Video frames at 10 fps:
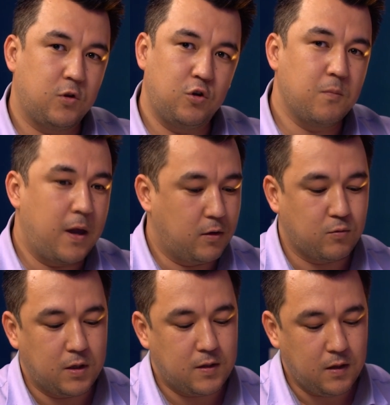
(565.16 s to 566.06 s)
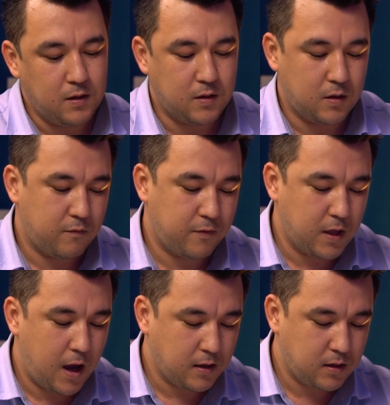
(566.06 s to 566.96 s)
2 main reasons for
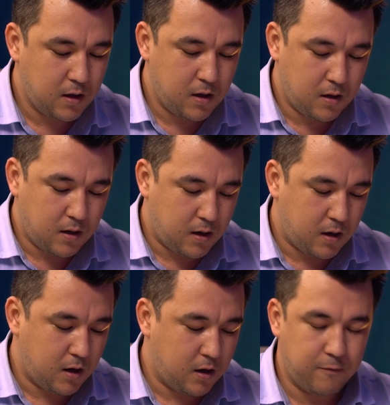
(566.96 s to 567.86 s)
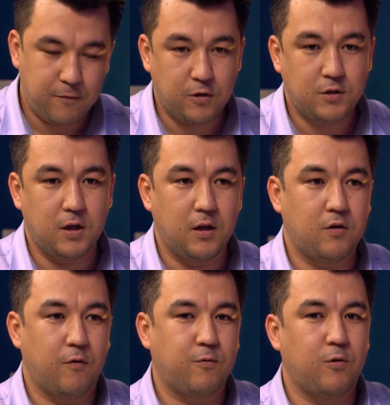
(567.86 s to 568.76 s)
that. First
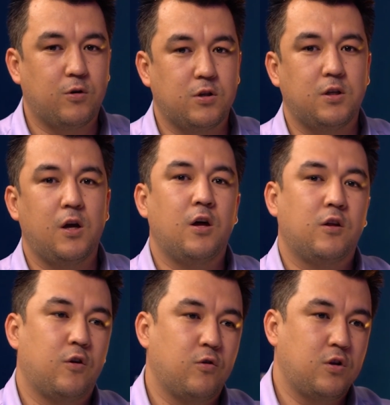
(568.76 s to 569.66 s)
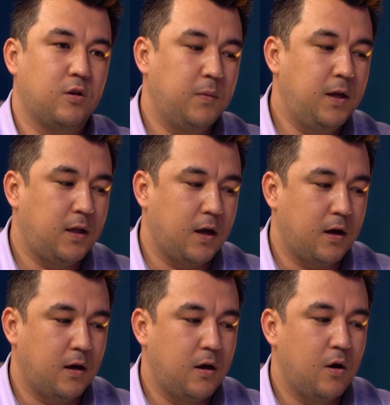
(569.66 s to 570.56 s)
is, of course, social
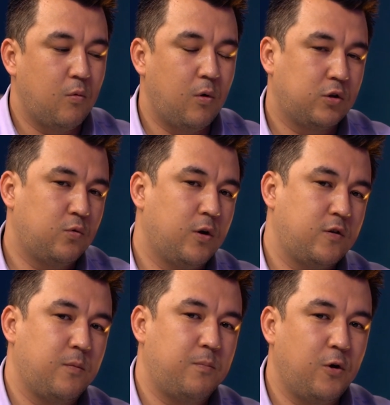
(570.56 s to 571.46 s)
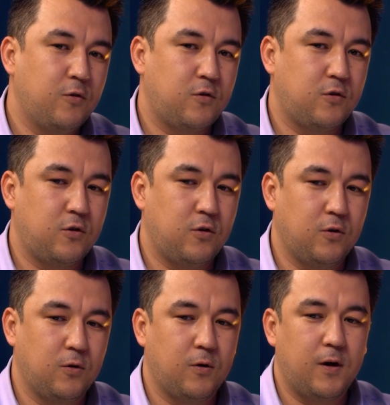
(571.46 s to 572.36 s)
media. What was supposed
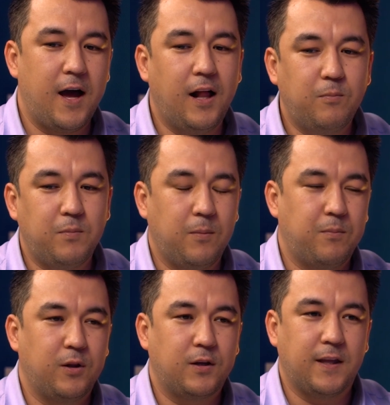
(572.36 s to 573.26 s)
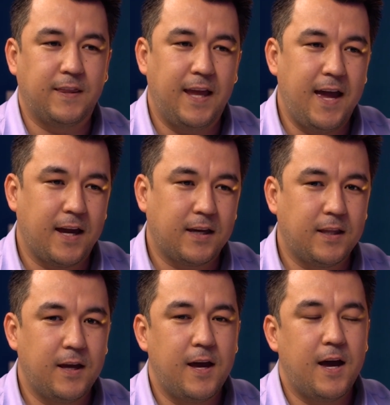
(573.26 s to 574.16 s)
to help people connect
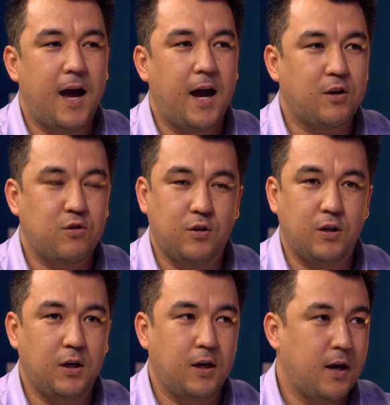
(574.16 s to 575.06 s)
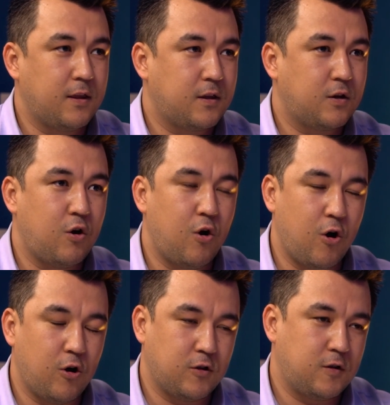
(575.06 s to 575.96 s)
actually has
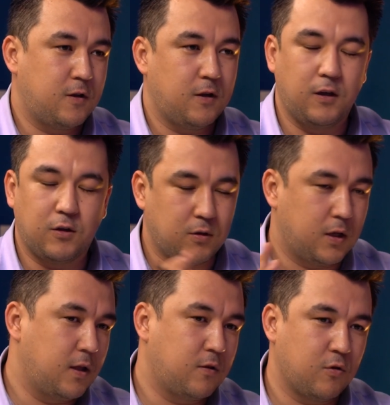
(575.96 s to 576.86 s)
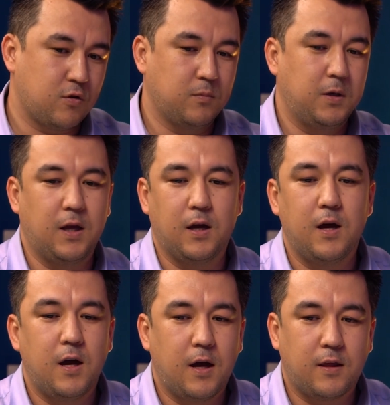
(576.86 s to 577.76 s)
caused, internet and social media
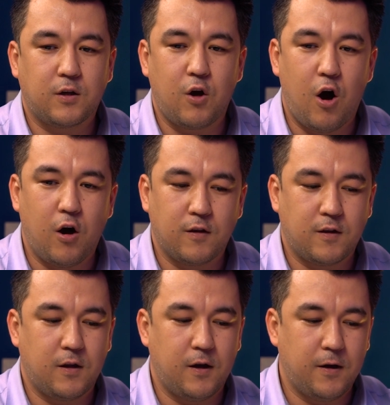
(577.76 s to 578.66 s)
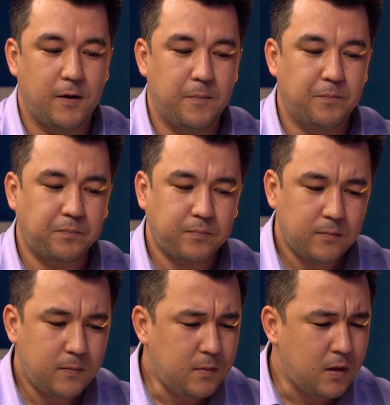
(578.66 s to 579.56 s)
has caused a
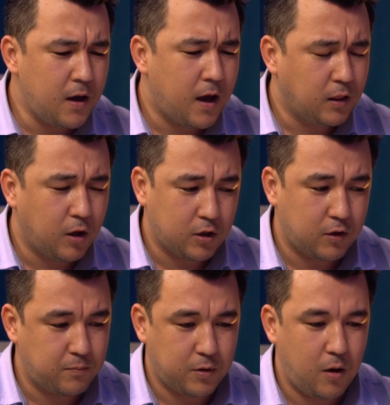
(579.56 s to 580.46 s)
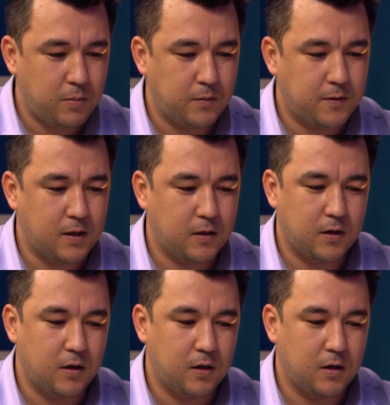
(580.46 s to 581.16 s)
lot of problems